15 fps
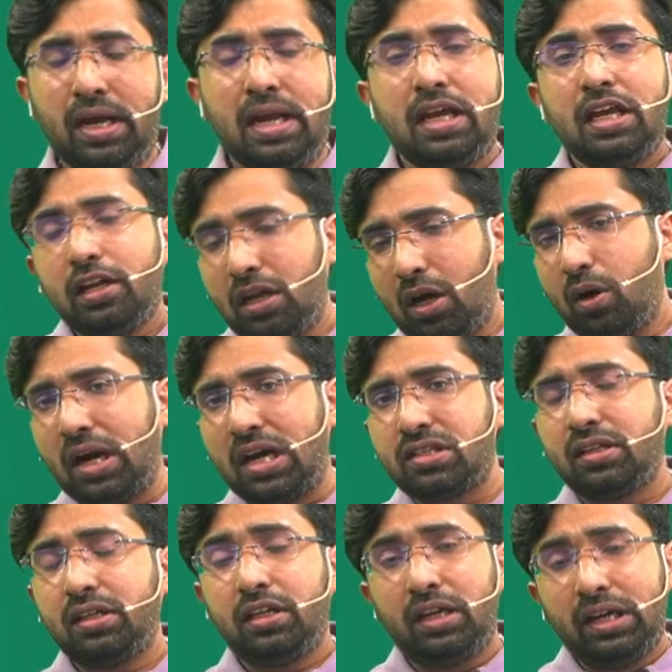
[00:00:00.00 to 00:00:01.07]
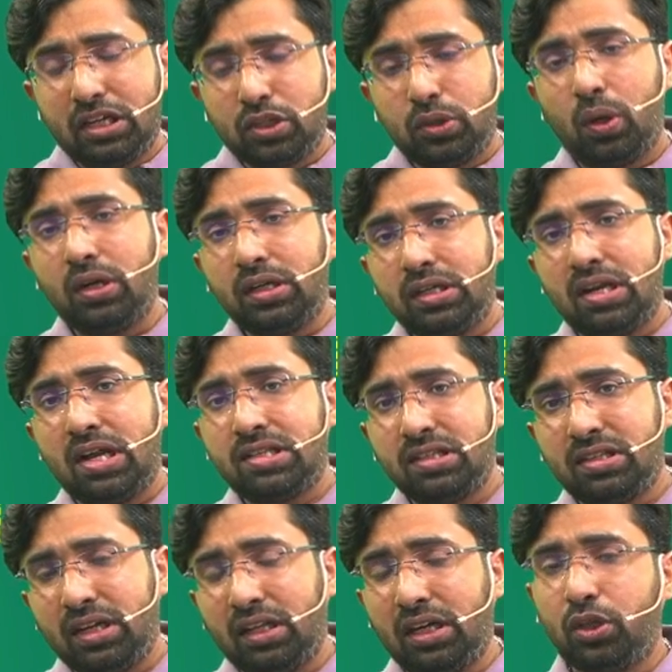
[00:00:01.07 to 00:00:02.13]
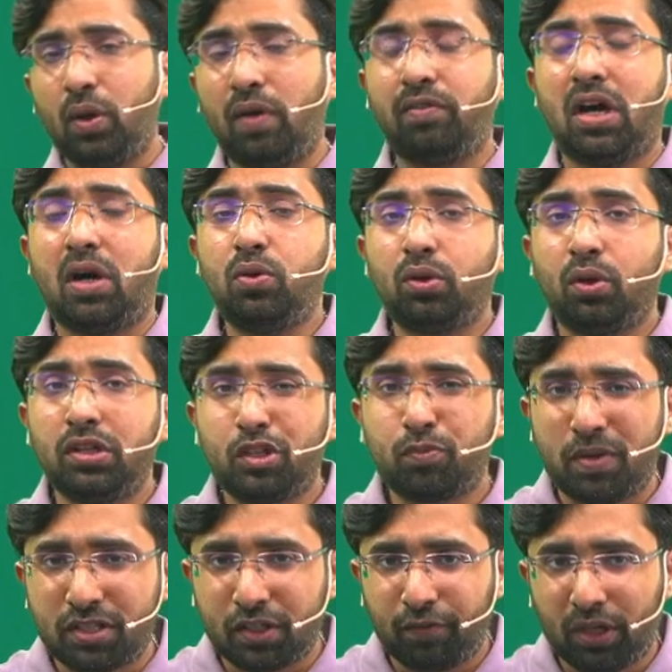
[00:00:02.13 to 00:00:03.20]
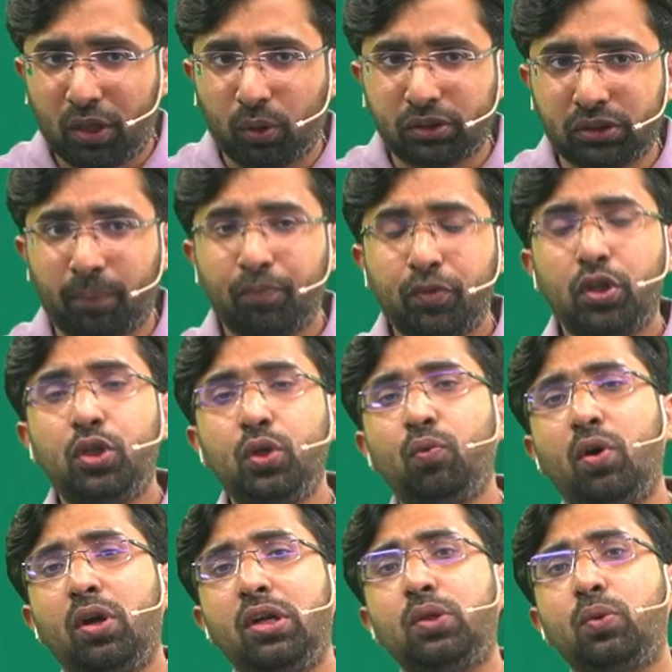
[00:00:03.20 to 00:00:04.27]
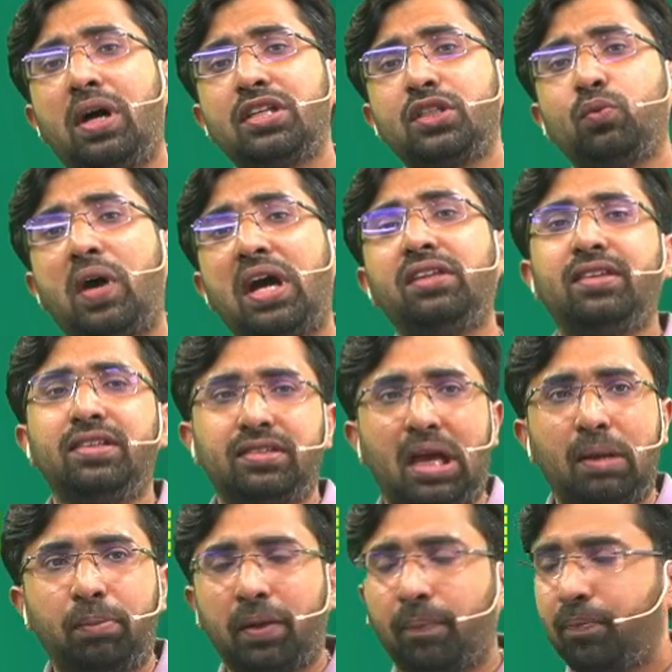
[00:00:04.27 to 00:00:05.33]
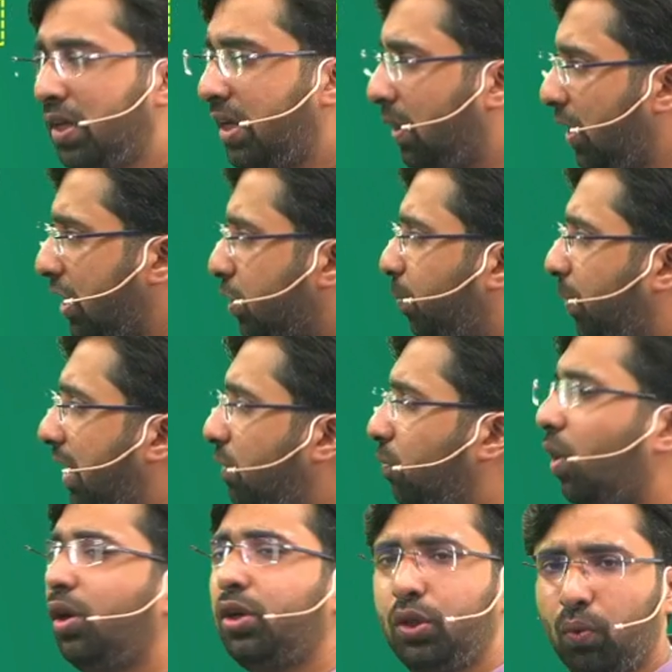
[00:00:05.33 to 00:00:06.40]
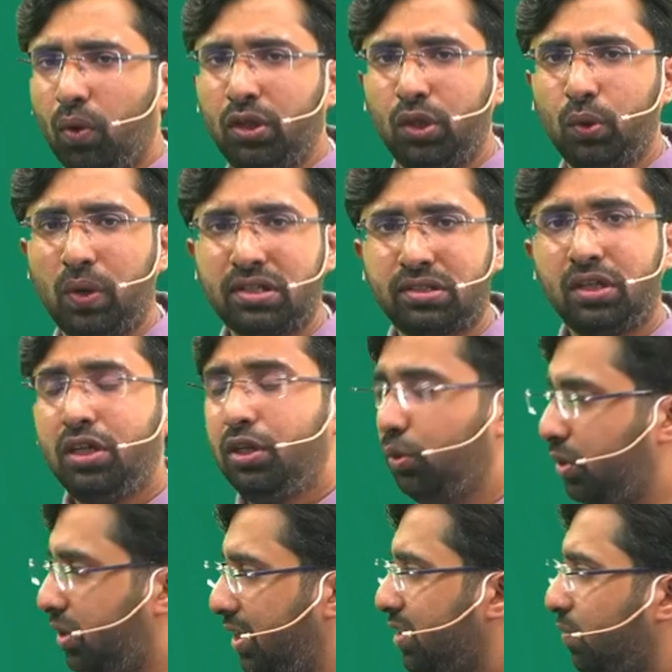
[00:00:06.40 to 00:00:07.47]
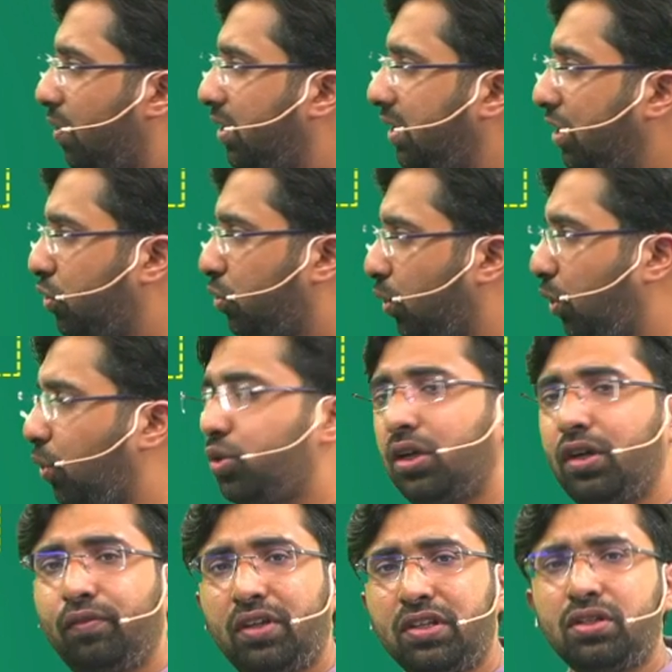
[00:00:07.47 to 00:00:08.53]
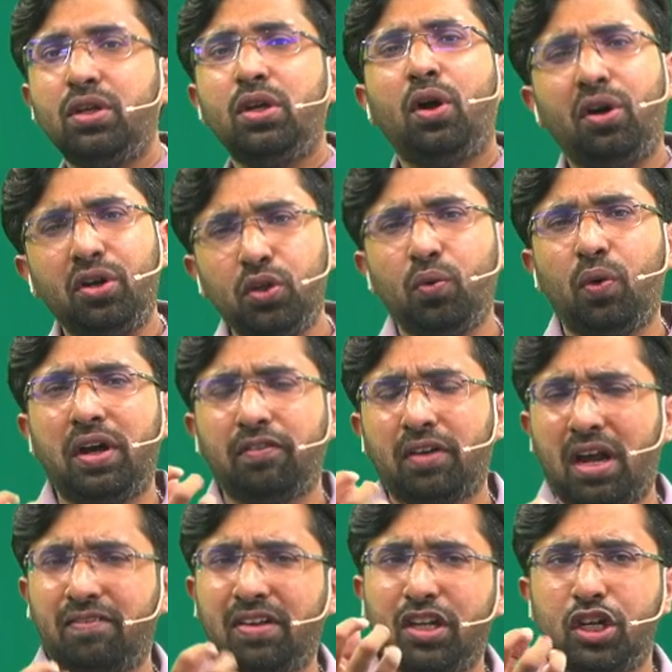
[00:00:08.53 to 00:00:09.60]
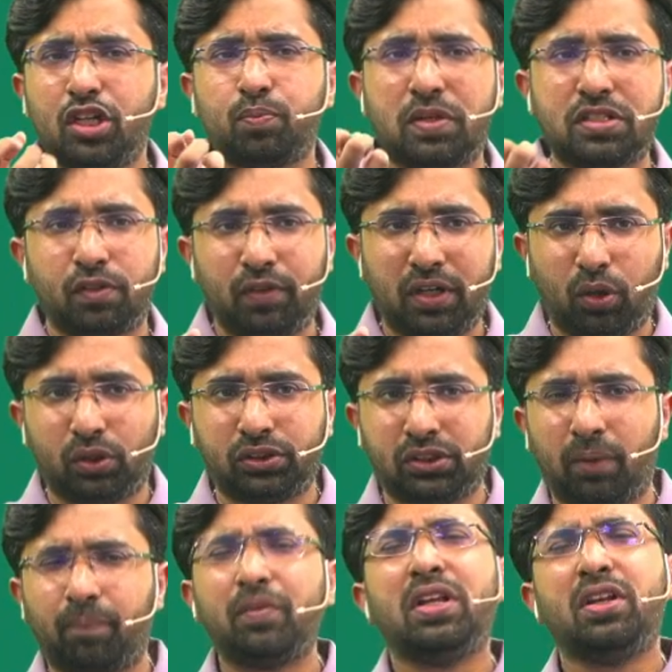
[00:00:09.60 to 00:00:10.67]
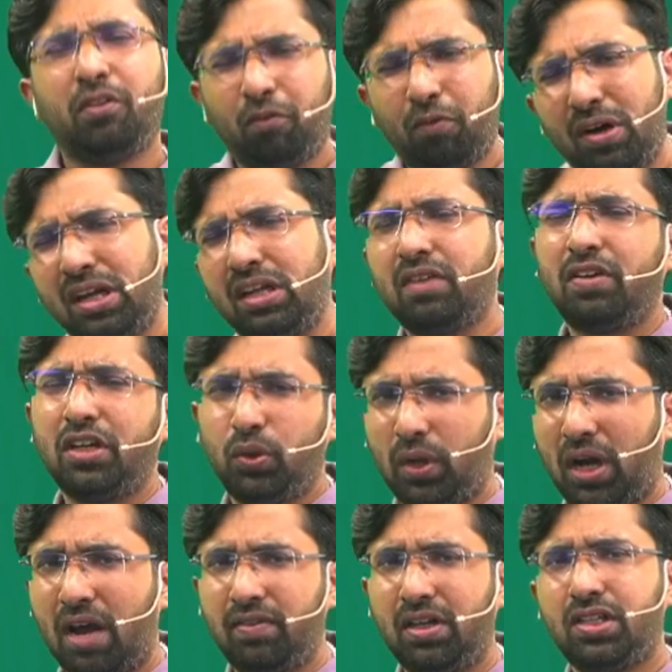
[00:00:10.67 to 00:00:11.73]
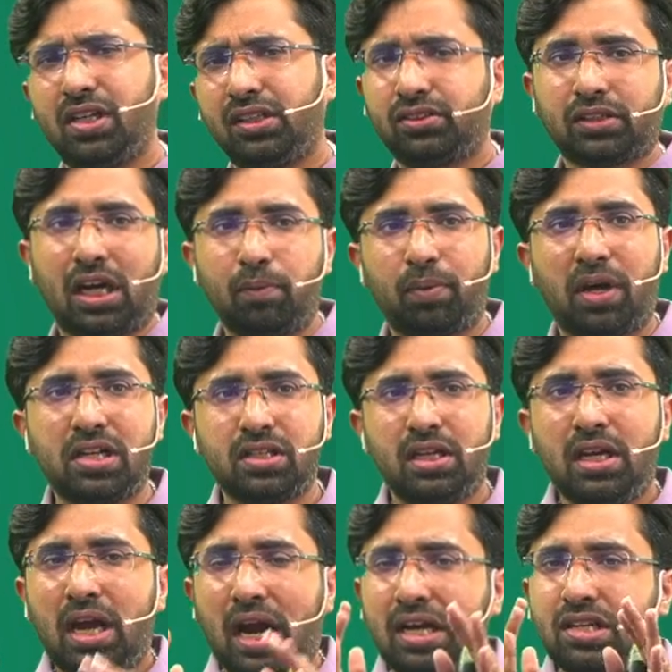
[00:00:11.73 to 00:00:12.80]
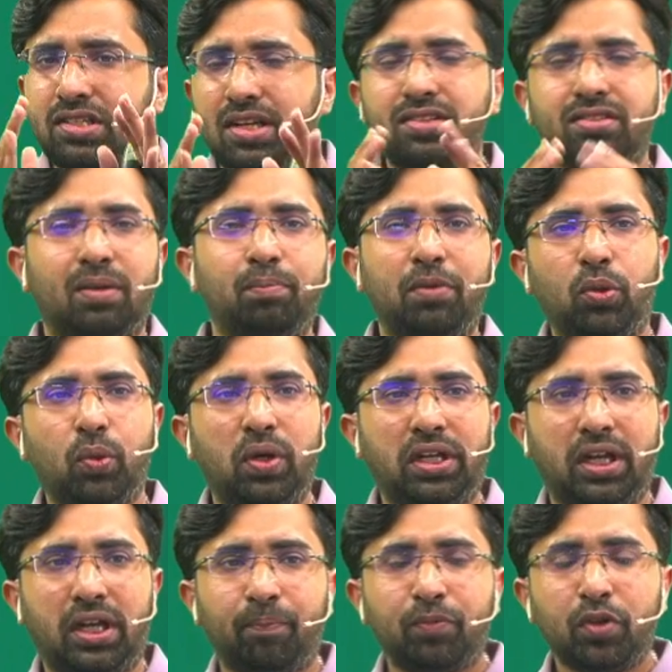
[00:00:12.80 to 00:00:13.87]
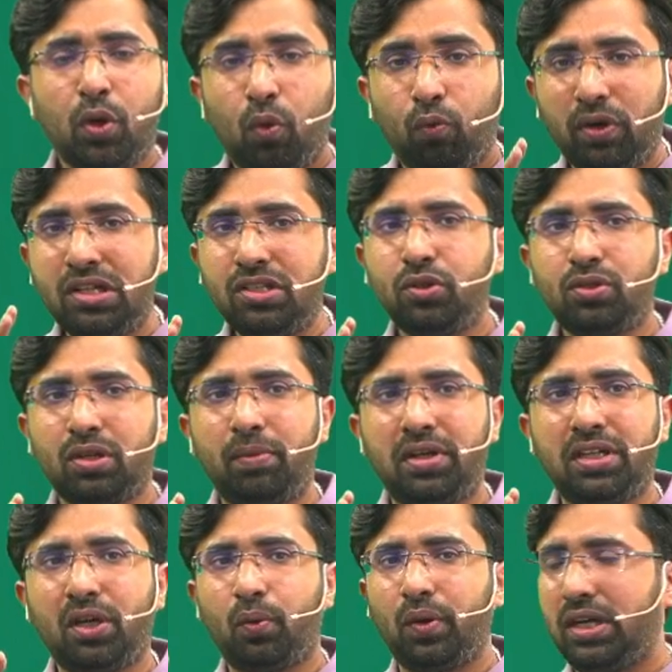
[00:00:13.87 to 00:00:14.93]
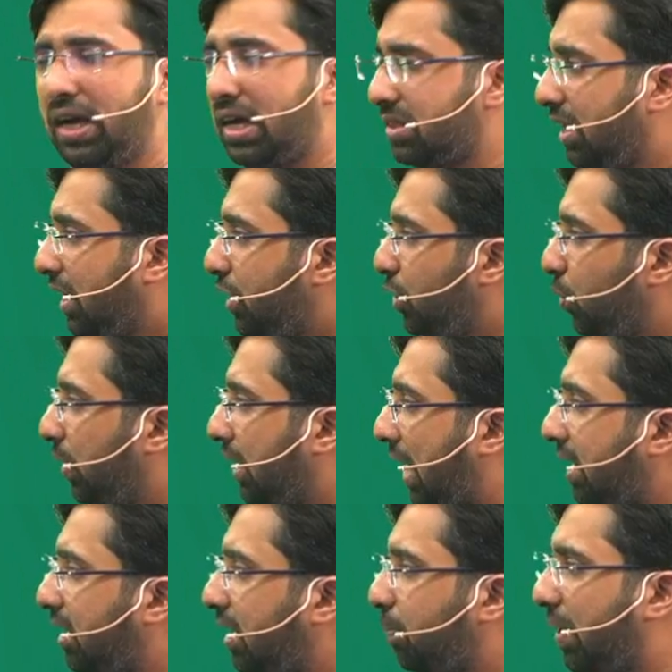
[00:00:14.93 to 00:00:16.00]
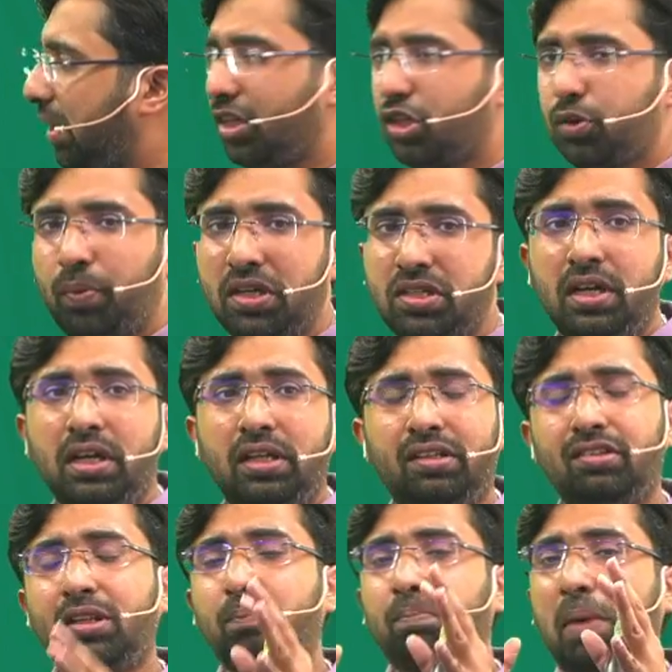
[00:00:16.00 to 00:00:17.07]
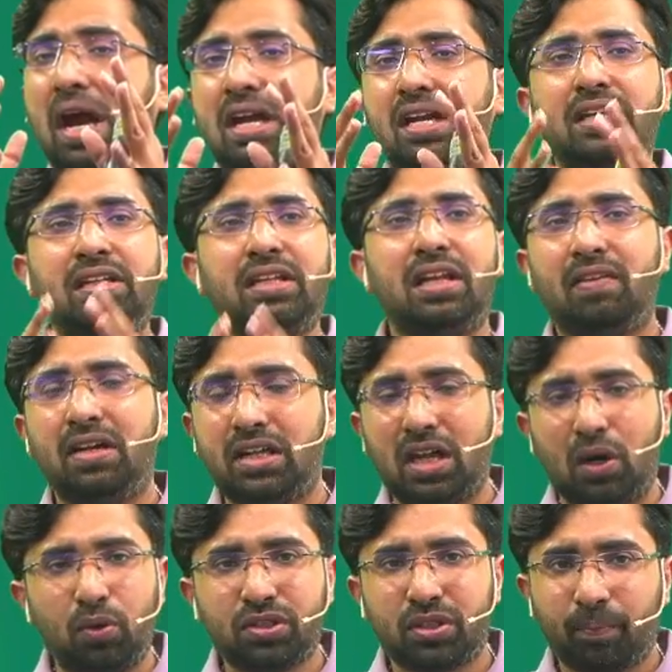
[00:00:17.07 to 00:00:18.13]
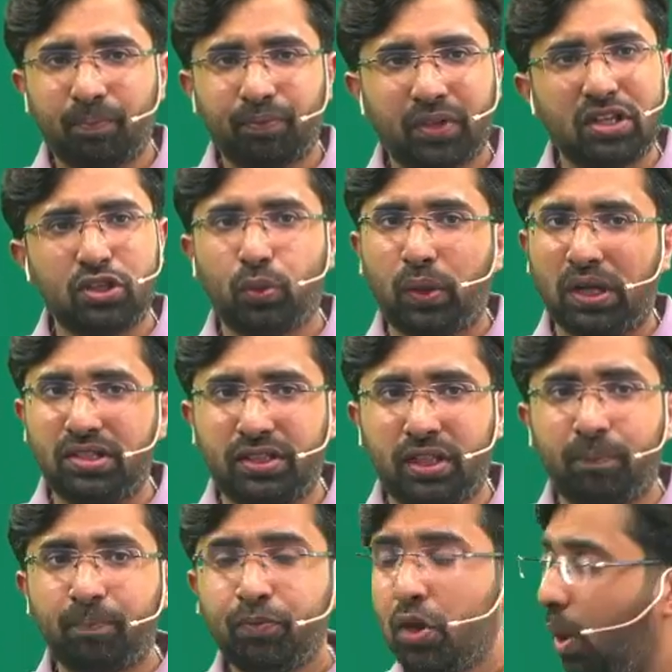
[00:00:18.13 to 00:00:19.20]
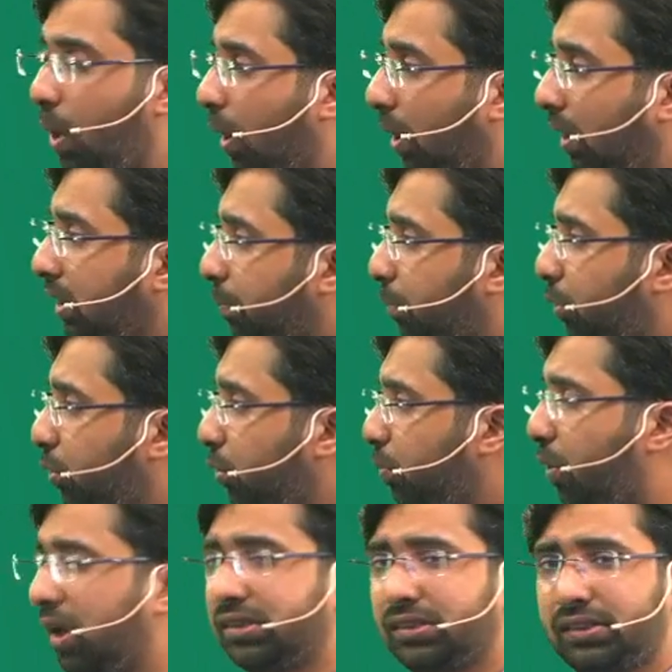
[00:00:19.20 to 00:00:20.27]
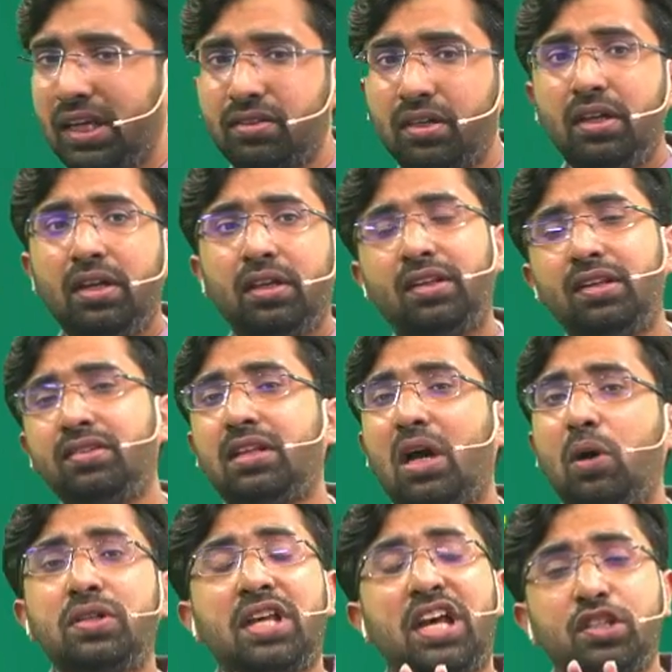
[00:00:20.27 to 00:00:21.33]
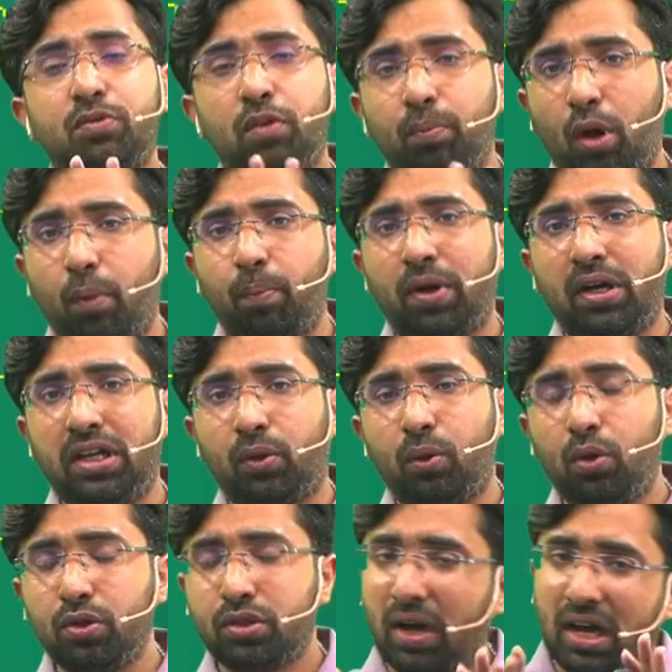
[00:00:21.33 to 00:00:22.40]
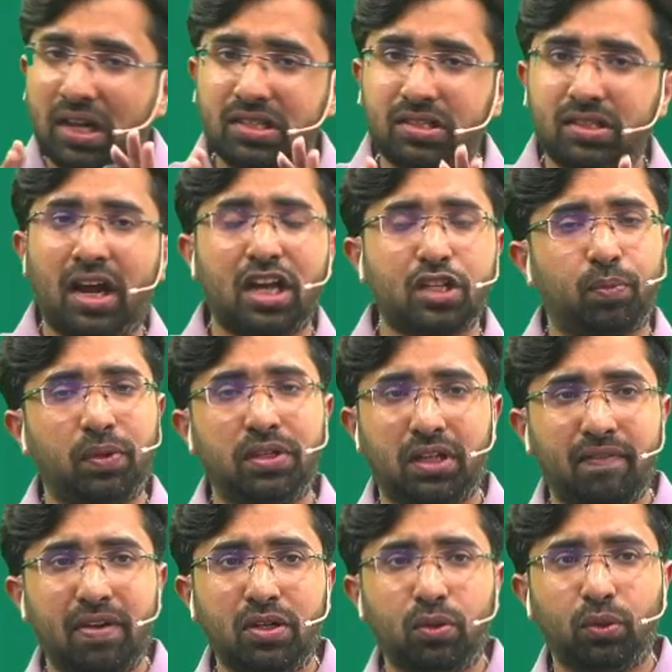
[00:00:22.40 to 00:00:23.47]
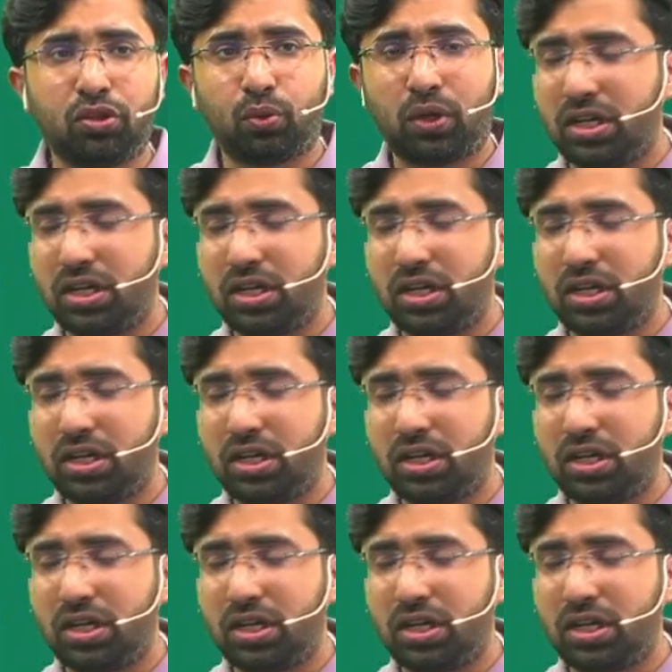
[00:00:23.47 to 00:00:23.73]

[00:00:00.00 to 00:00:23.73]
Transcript: Now, guys, it's not necessary that you have doubt on a specific question. You want to ask why this happened. Now explain what you want to ask. You just want the solution of this, or you are having any specific question. Whatever you are having, just type, guys, and just submit your query. Once you submit the query, guys, you will land up at this page. This is the Pan India level doubts, guys. You can see all the blue box says this doubts has been properly closed, answer has been given to the students,